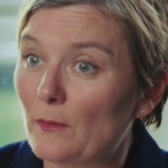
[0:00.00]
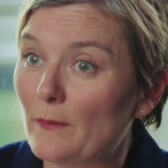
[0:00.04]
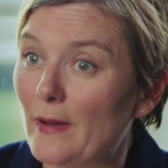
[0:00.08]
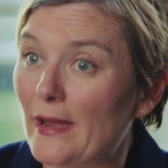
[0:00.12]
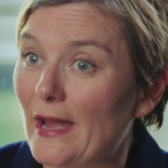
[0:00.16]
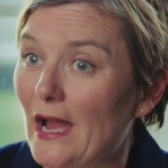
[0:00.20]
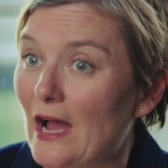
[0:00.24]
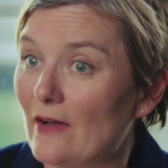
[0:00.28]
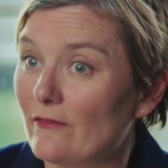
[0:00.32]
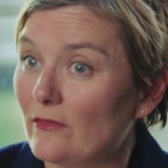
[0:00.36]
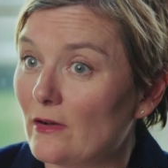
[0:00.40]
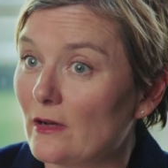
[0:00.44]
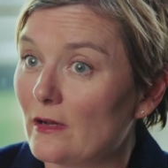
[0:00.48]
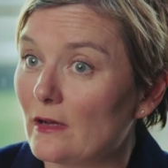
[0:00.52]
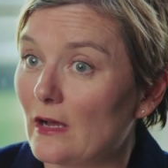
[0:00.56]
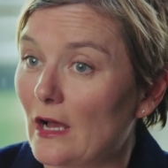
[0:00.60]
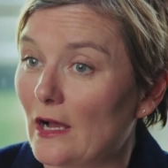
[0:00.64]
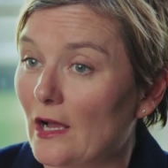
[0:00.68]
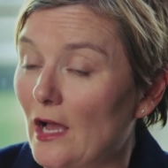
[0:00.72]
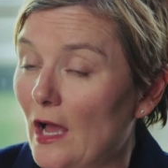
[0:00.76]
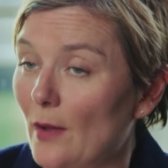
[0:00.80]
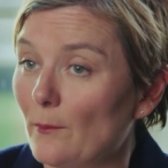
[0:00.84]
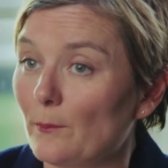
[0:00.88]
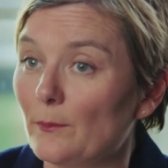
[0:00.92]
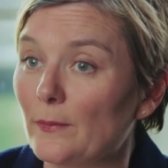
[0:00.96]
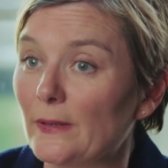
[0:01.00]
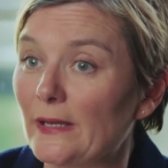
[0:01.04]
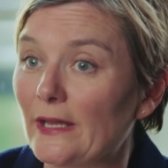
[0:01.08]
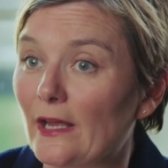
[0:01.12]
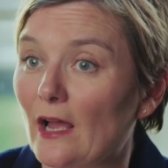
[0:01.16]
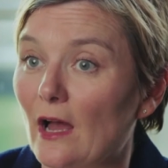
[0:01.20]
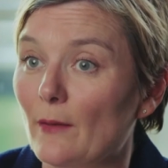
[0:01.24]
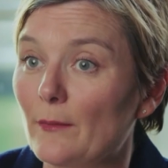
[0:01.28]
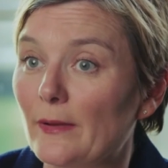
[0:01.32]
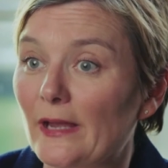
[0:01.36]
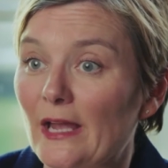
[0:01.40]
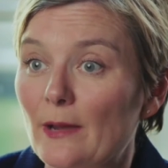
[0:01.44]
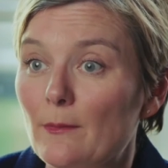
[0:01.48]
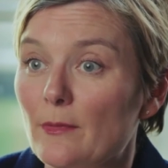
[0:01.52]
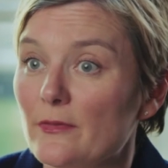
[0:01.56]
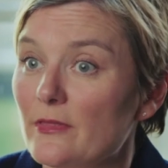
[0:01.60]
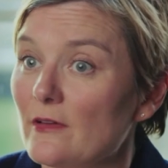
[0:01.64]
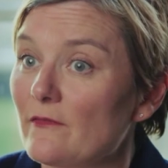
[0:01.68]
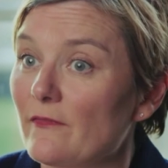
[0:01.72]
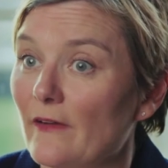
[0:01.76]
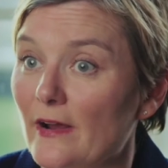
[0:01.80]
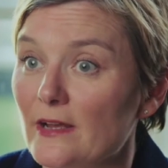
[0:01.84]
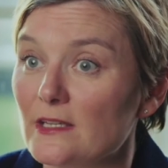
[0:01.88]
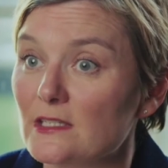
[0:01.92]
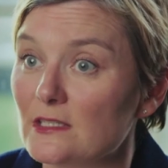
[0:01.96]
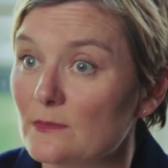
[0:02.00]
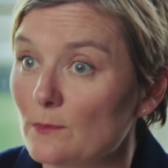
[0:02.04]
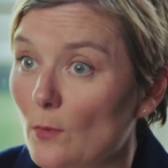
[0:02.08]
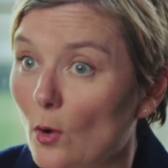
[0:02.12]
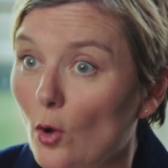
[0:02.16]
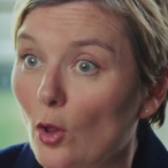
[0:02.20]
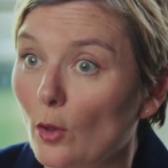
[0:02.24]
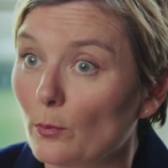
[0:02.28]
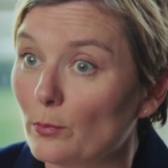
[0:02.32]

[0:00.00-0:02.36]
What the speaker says: may have a company coming in with a very small